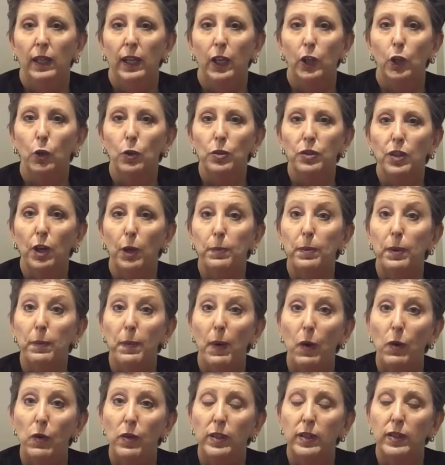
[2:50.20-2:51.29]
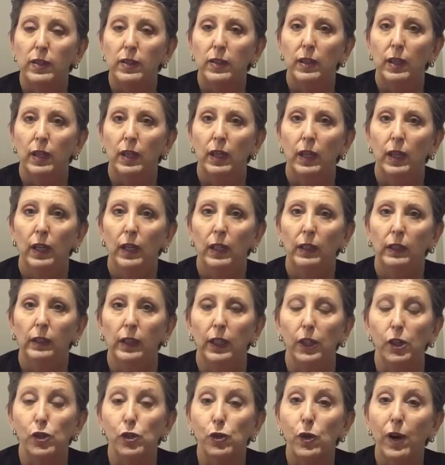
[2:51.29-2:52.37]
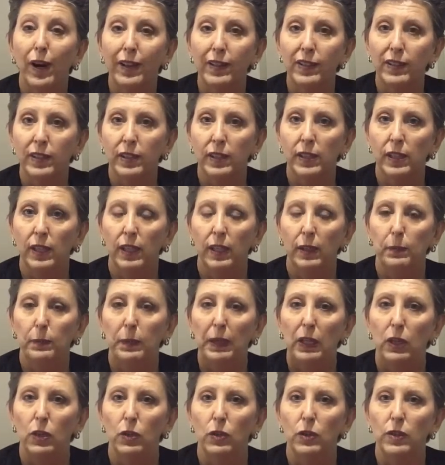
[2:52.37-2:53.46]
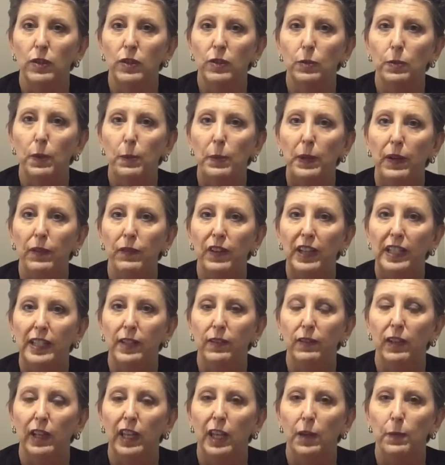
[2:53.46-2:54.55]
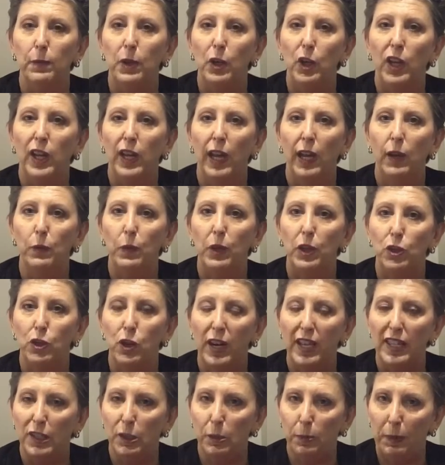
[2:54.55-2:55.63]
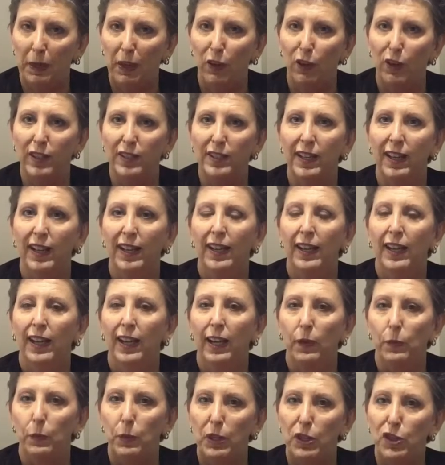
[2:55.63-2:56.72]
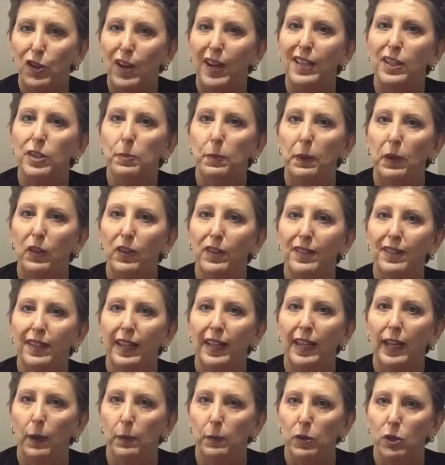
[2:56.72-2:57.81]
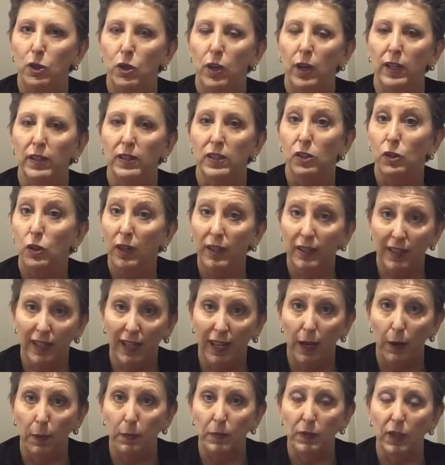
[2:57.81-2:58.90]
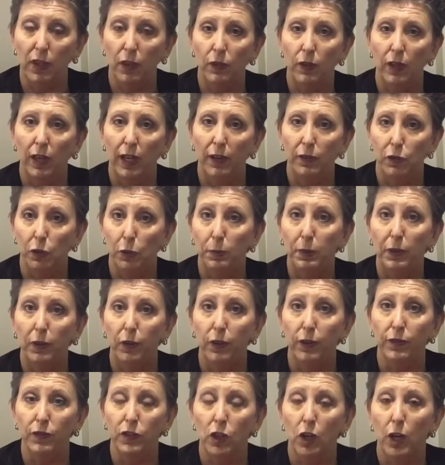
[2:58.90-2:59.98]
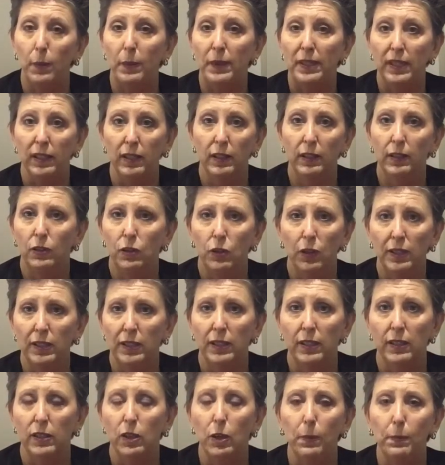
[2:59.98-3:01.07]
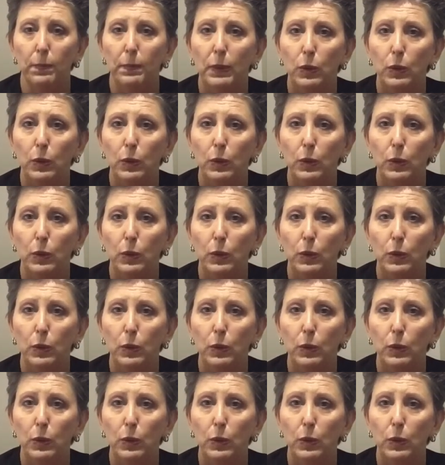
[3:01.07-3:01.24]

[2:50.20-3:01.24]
It also promotes trust, because when we effectively communicate, we're transparent, and with transparency comes trust. Trust comes after a period of time. Trust is not